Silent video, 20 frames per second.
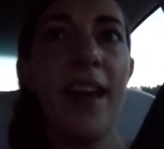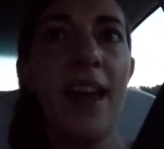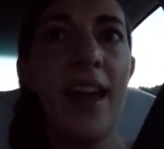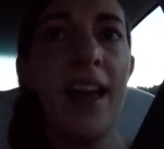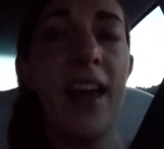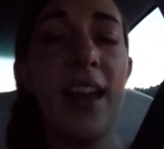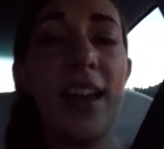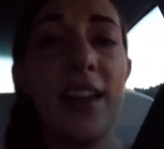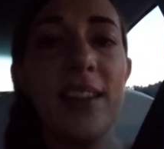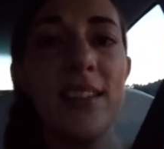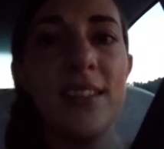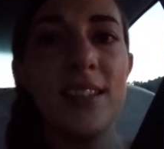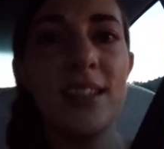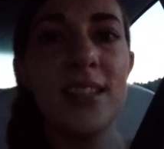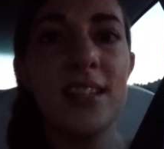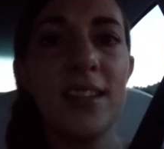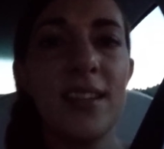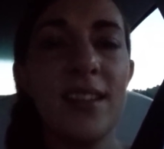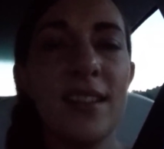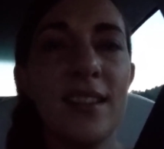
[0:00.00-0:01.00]

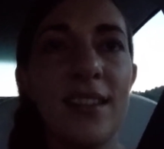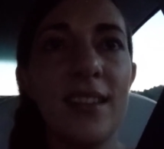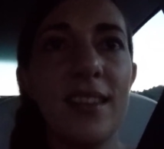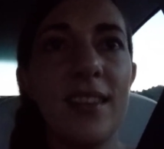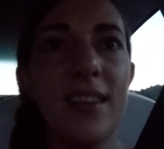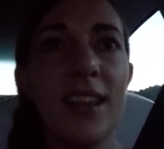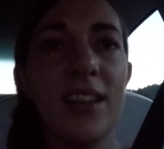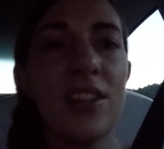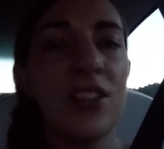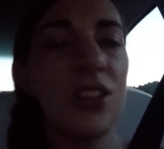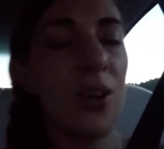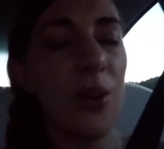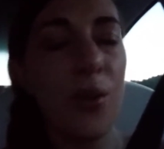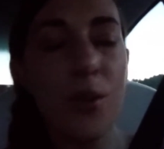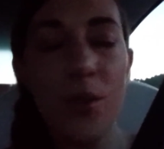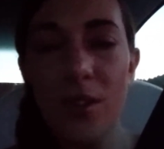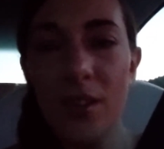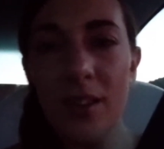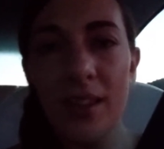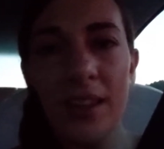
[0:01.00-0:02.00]
and they
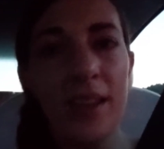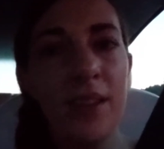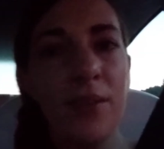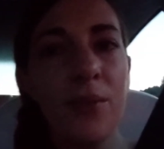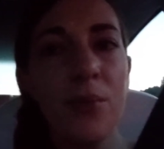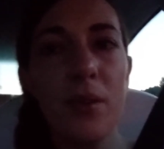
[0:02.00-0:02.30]
totally